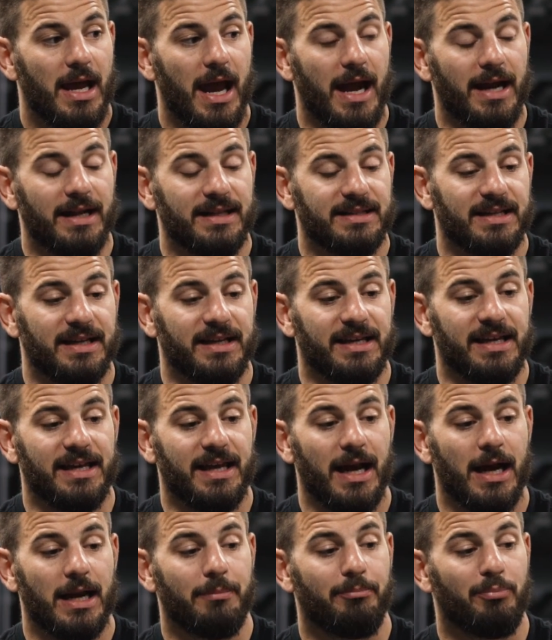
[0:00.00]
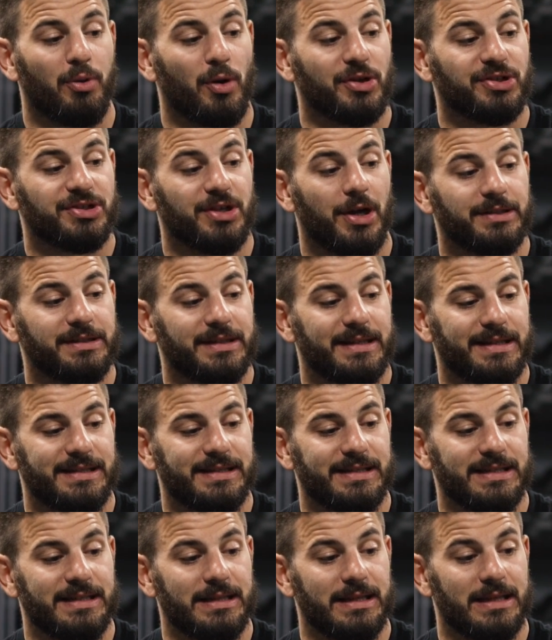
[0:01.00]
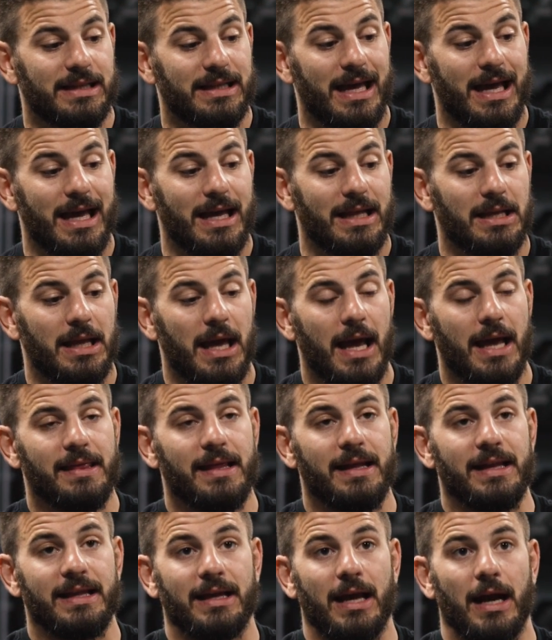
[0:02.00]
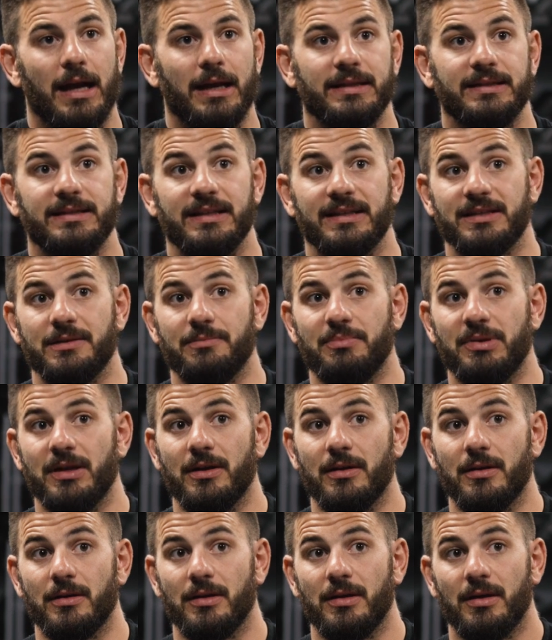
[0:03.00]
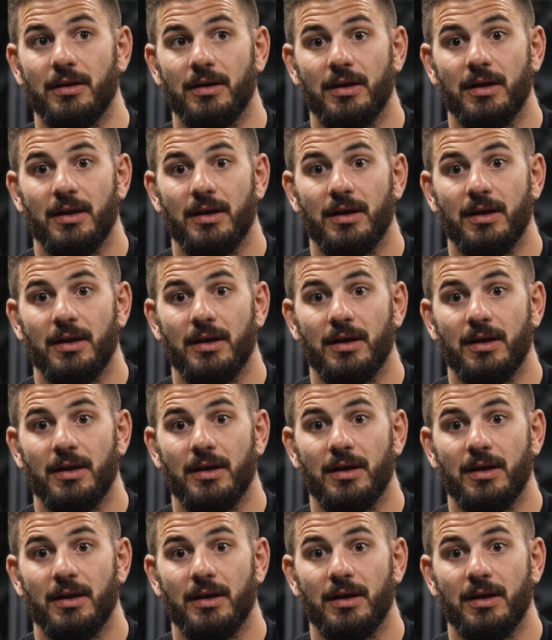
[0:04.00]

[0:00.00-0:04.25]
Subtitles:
And it's like he kind of burst onto the scene then, and then he kind of disappeared.